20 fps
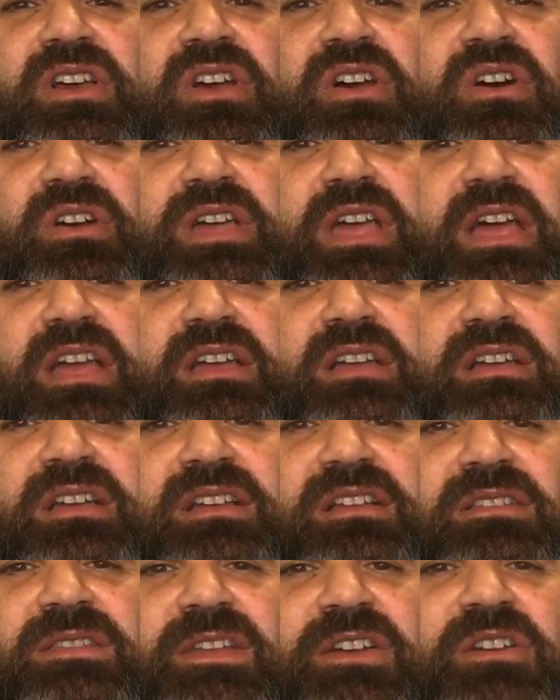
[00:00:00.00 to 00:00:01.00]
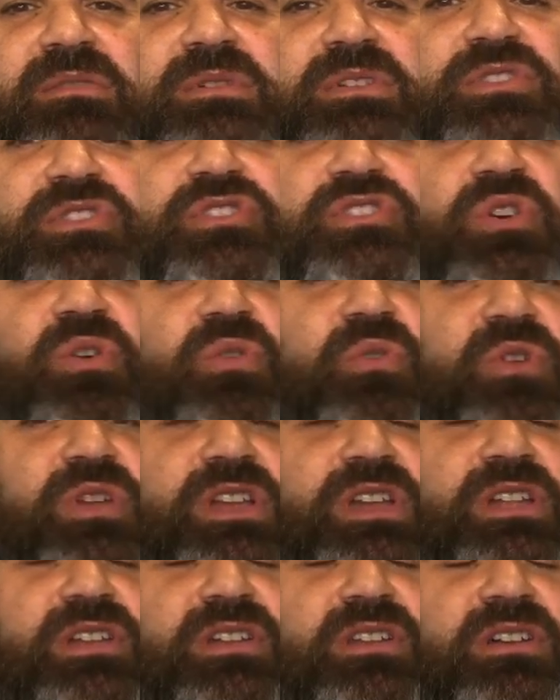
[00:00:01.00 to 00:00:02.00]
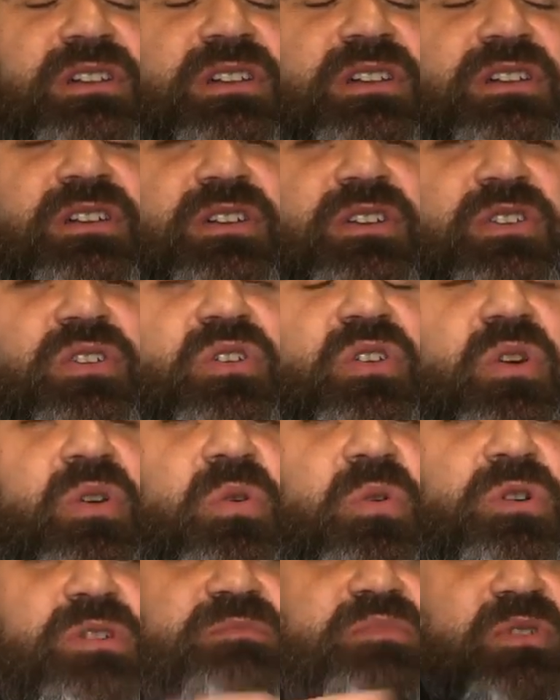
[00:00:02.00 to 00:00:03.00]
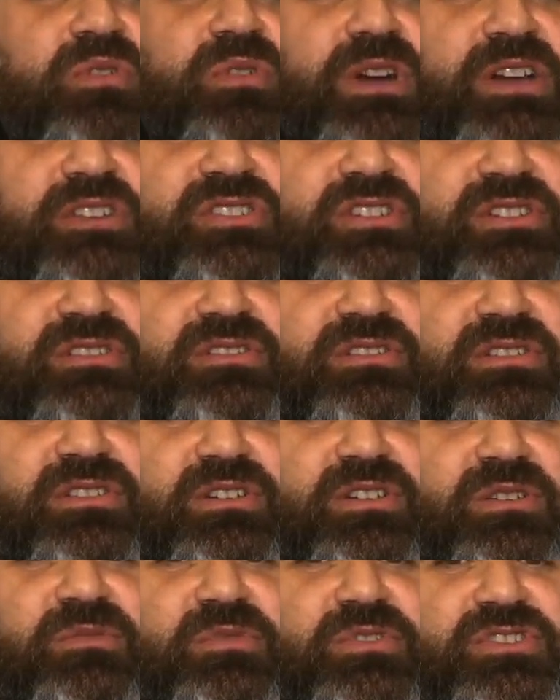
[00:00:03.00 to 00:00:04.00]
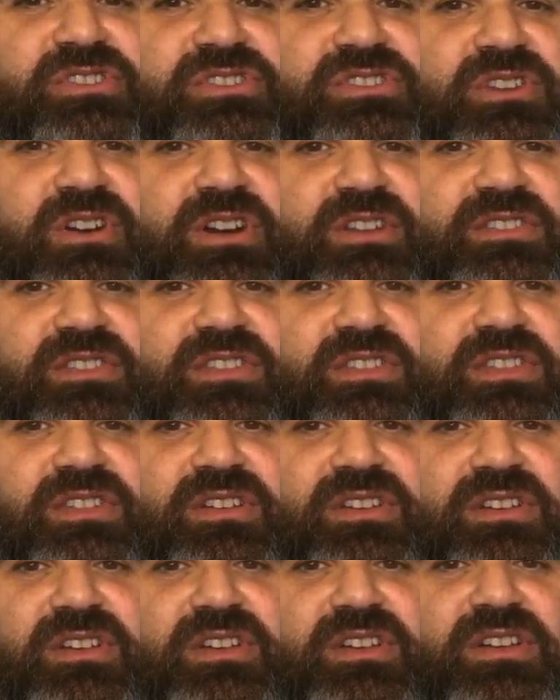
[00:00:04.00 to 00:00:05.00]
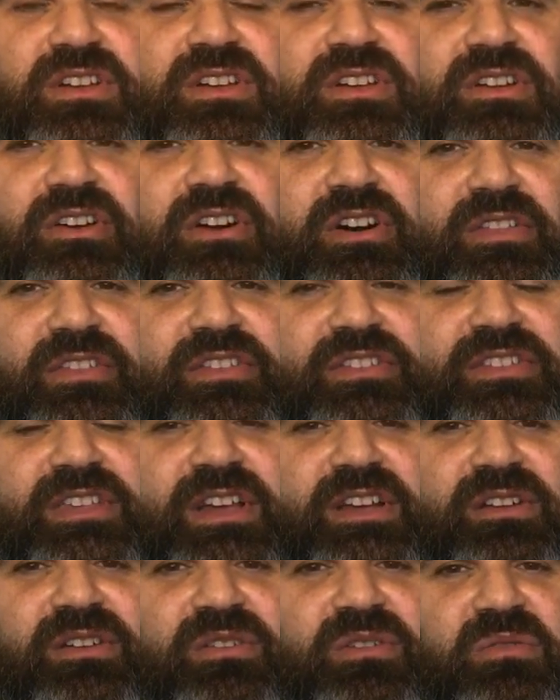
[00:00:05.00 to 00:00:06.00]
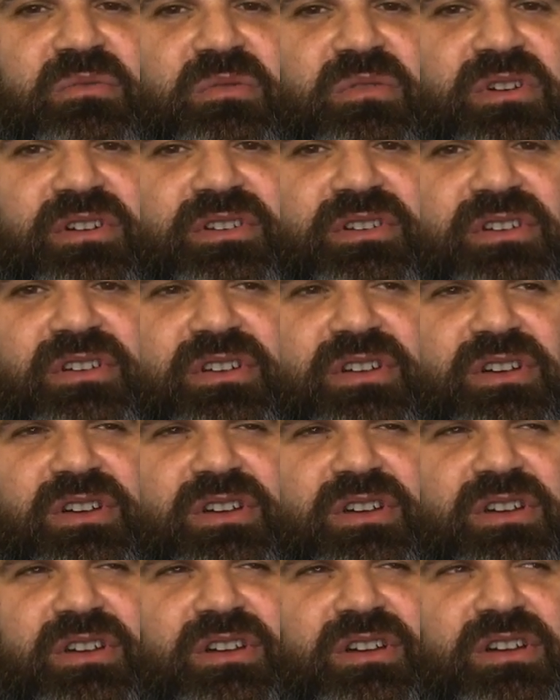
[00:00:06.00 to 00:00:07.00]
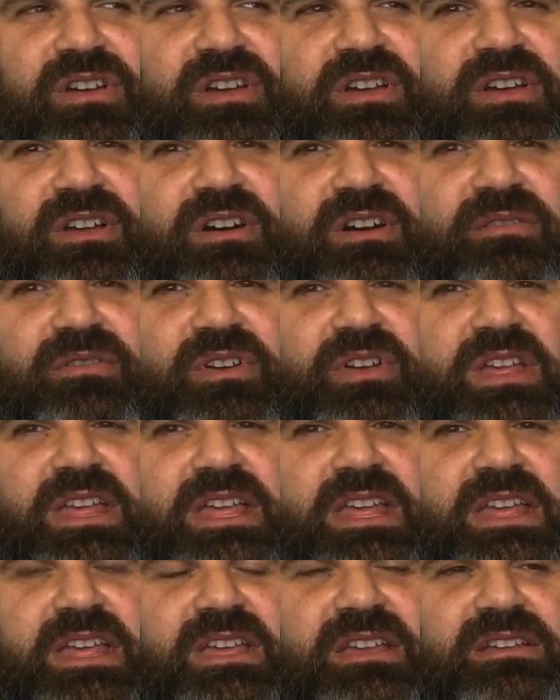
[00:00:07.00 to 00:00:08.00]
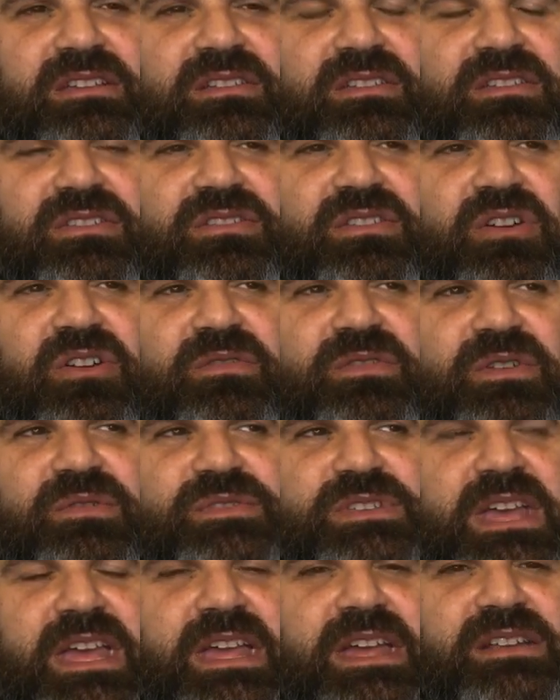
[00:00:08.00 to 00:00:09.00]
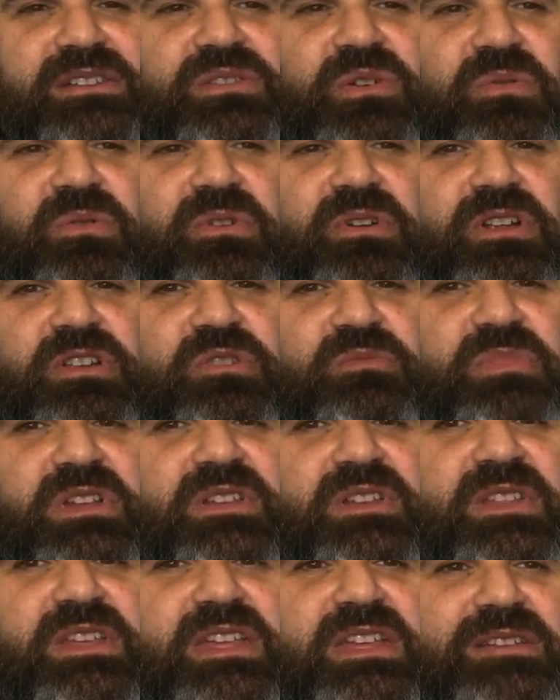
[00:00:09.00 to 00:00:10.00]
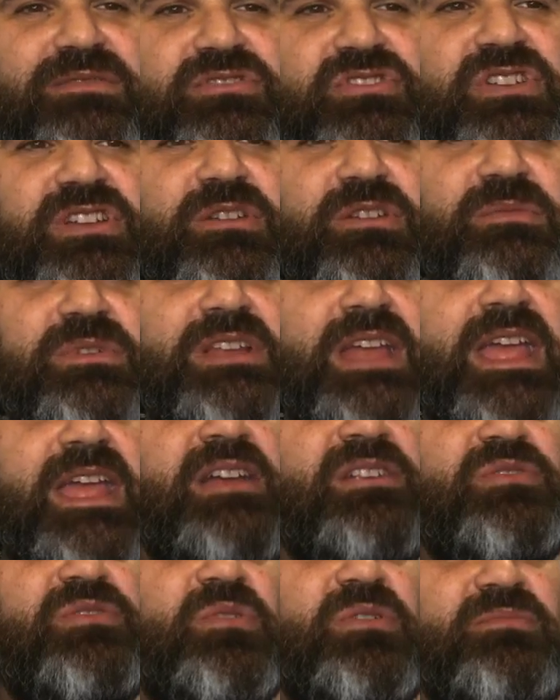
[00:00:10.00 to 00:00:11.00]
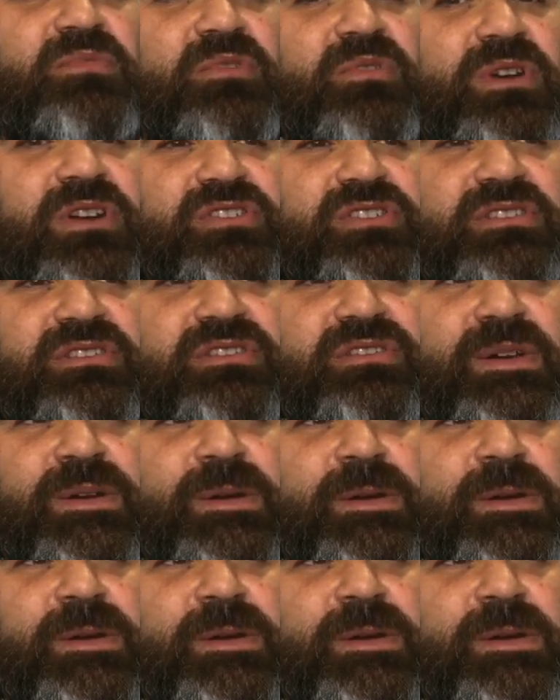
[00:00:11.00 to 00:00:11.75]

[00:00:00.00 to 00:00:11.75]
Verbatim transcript: Okay, there could be a Dorian chord progression, which starts on the second chord of a key. So if it was A Dorian, you'd be in the key of G, you'd be an A Dorian progression.